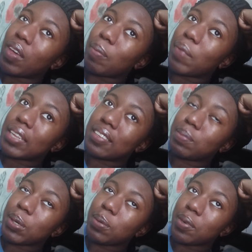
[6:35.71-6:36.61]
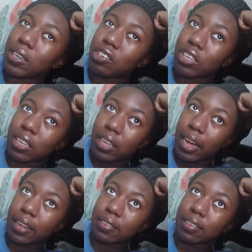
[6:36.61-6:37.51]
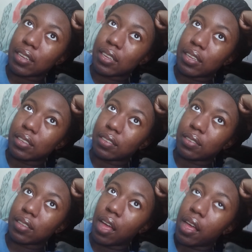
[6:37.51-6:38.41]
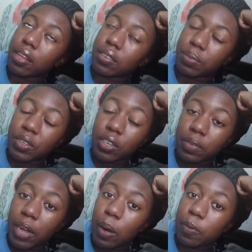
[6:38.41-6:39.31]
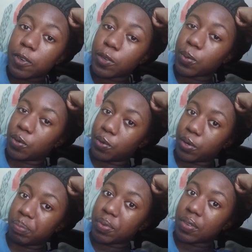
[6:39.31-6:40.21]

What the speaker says: But this pre-production class is, so we started out first with scripts.